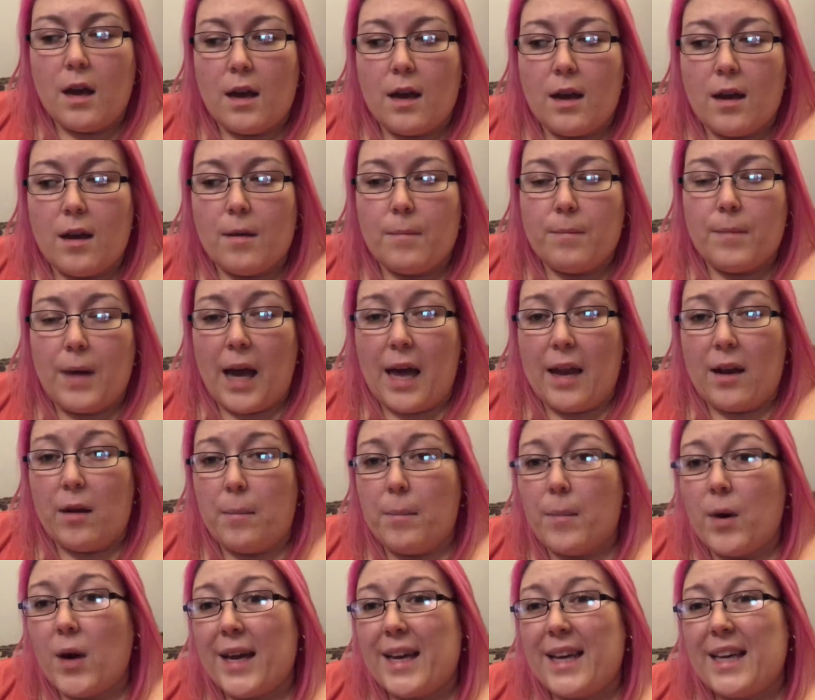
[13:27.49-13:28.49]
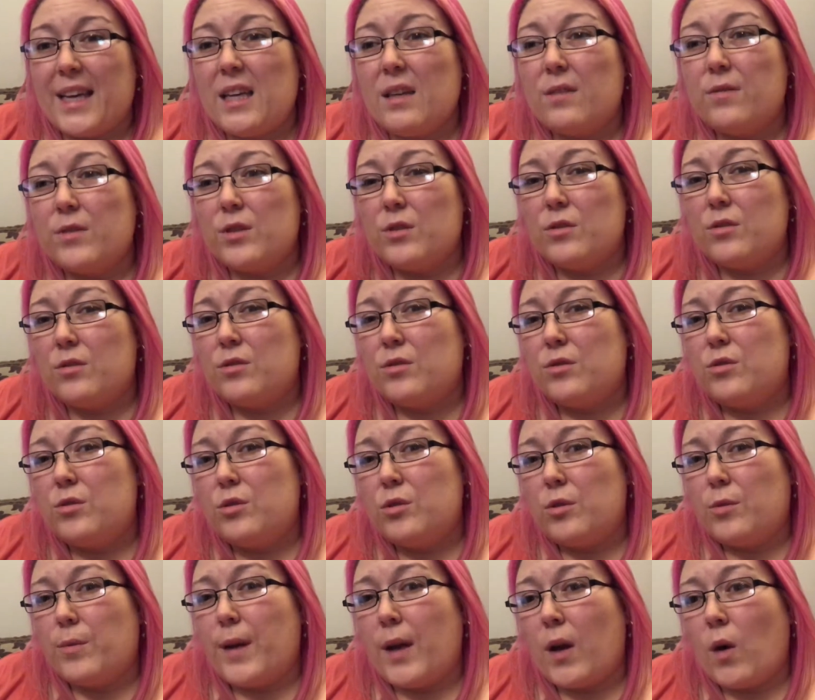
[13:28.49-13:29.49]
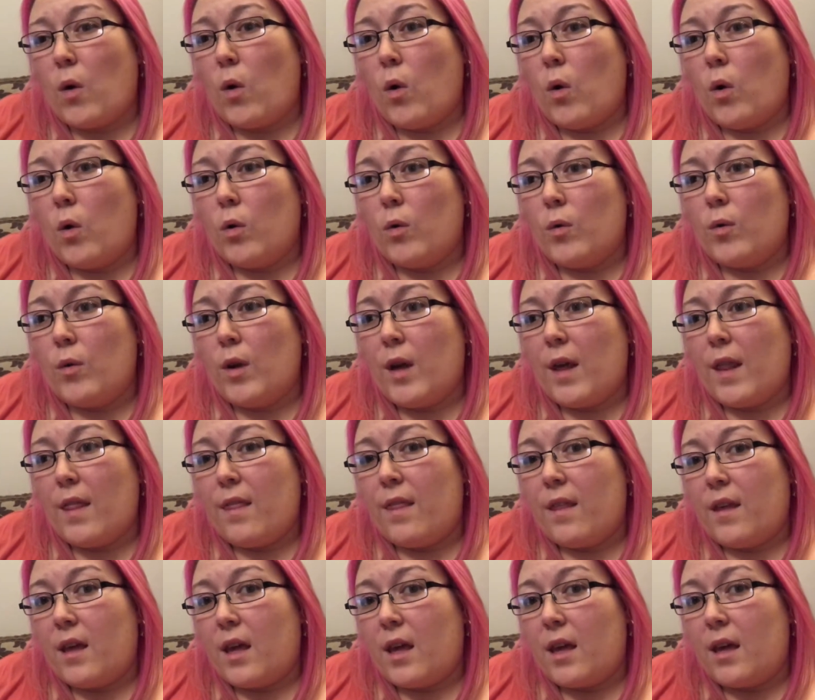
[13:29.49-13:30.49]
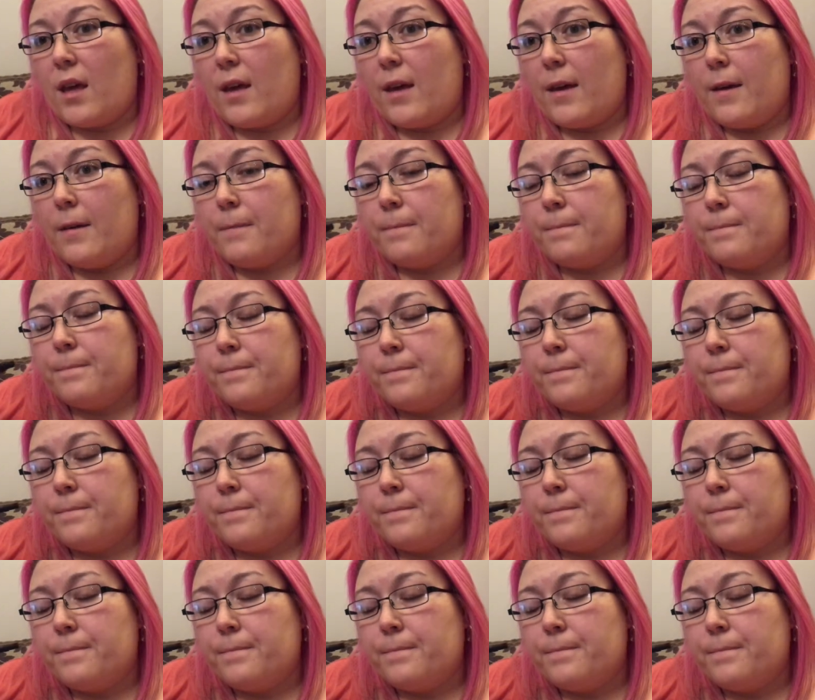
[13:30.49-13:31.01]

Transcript: And I might even do it on the